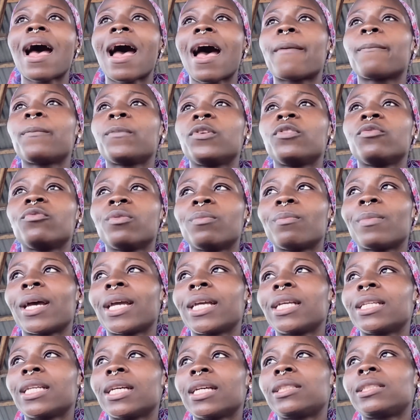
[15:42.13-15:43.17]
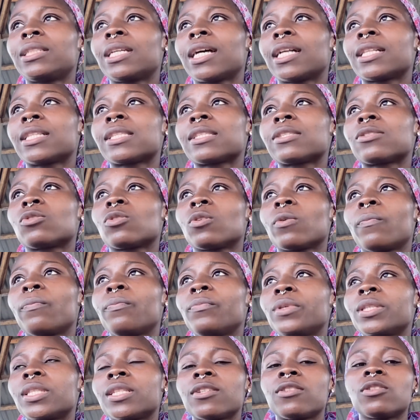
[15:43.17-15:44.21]
and be reminded that
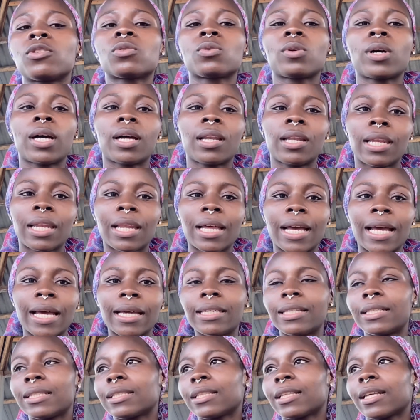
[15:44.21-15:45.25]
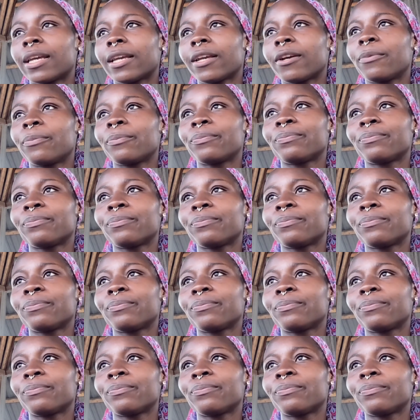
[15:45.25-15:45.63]
submitting to allah is like